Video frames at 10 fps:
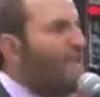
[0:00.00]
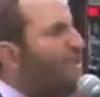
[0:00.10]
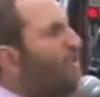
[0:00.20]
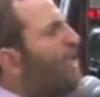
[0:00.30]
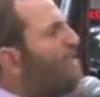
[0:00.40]
he
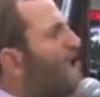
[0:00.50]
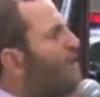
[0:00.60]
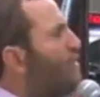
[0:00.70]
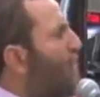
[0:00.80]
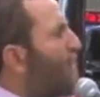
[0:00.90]
shut
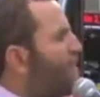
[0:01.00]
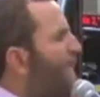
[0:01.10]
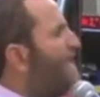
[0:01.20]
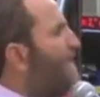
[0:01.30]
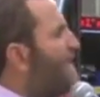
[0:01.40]
down Jewish
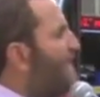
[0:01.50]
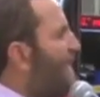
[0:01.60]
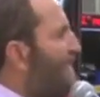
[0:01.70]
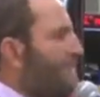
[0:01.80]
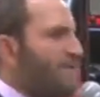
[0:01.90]

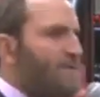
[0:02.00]
businesses,